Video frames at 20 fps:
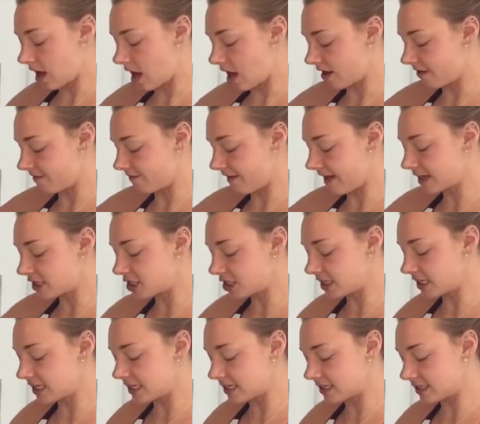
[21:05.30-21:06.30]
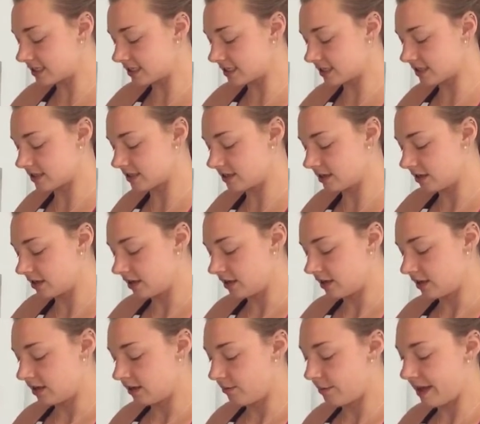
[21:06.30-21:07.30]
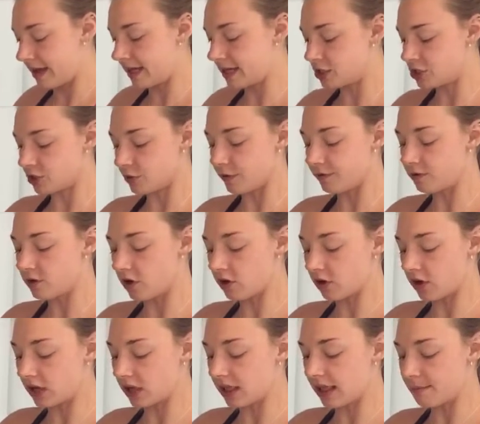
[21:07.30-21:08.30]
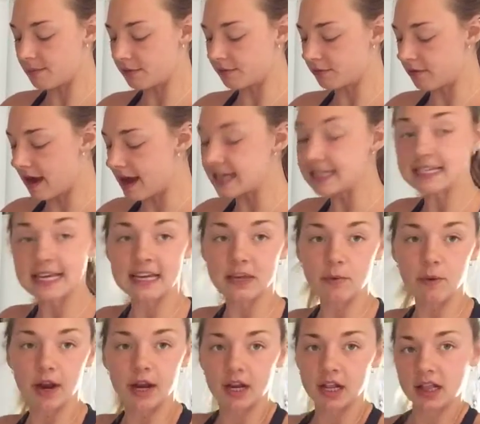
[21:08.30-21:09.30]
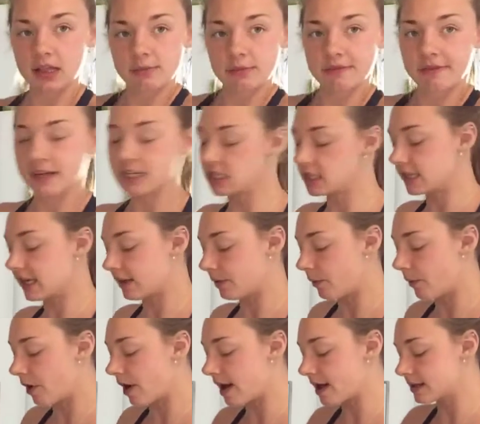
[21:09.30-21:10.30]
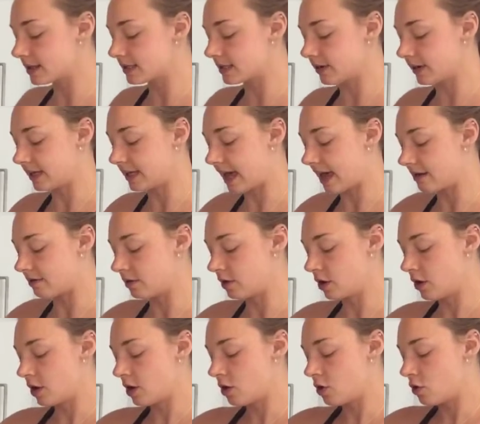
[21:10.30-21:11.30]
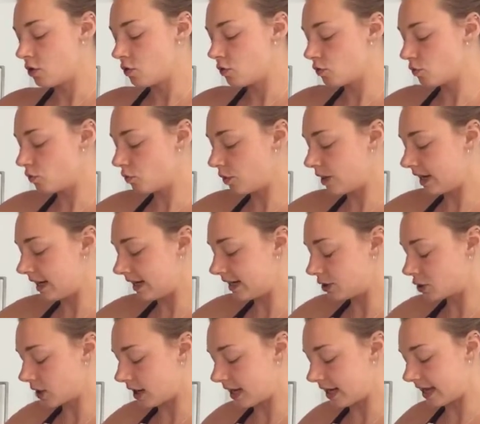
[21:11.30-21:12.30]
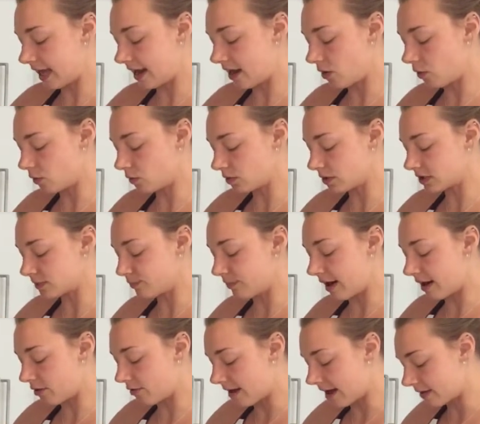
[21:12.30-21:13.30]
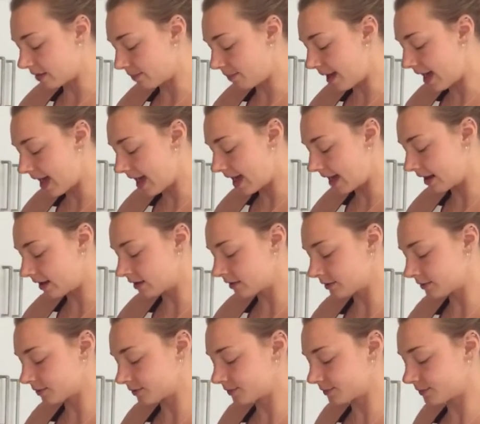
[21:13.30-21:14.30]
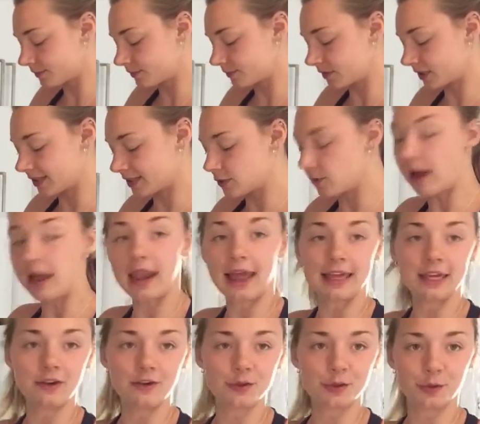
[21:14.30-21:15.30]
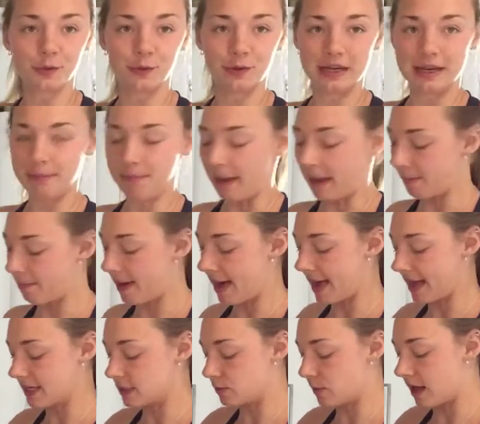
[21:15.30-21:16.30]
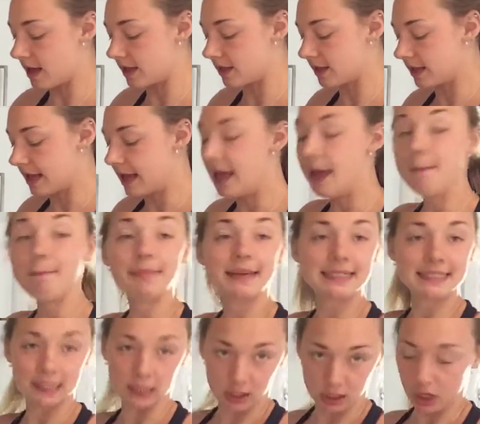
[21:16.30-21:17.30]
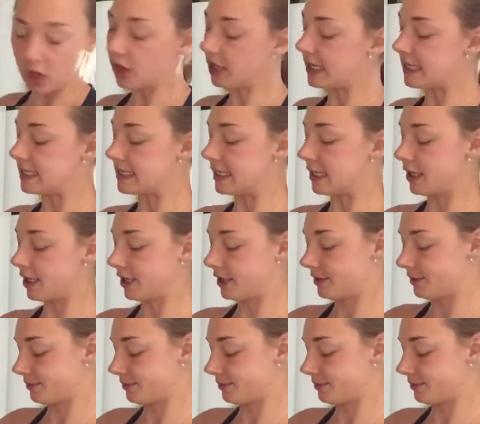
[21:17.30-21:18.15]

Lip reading: our veggies, making sure we've not got a clump of rice anywhere and a clump of veggies anywhere else. So again, really trying to get it all spread around the pan. That's why I like using a really big pan as well. Makes it a lot easier.